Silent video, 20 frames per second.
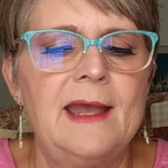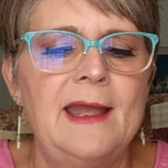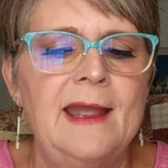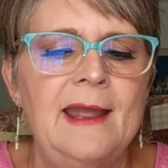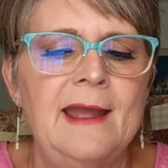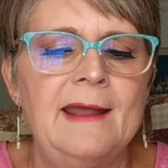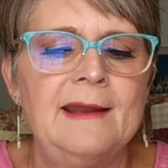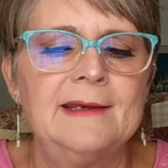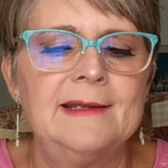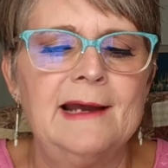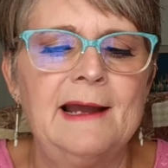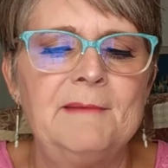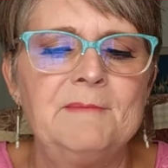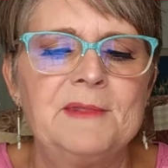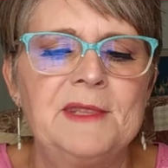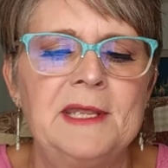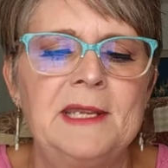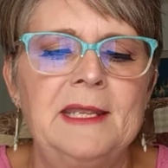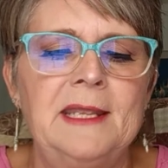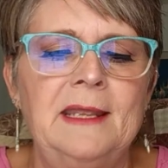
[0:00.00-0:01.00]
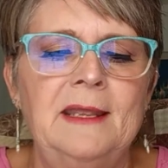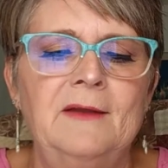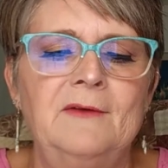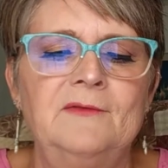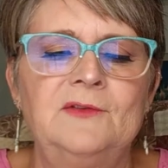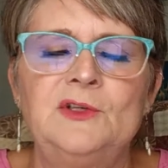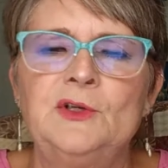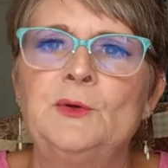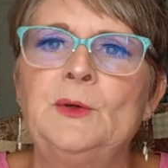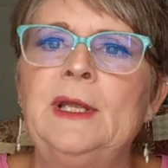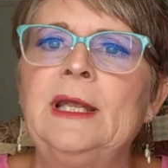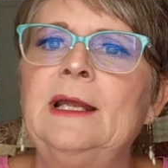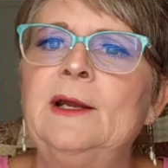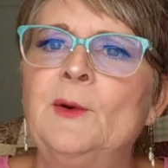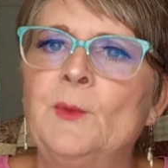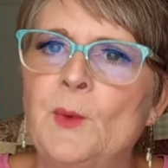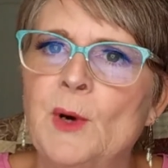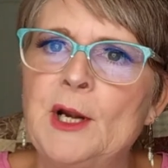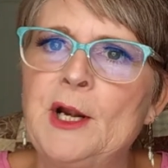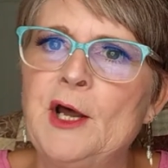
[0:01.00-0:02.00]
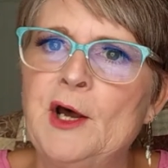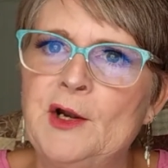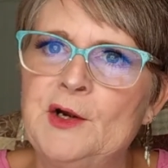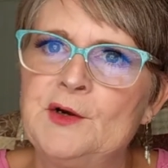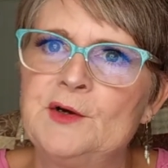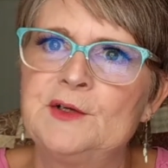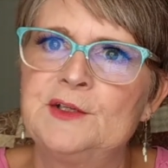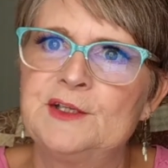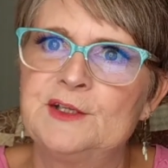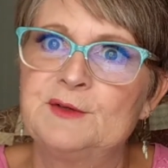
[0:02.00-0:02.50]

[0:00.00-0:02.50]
and I'm thinking of doing a 100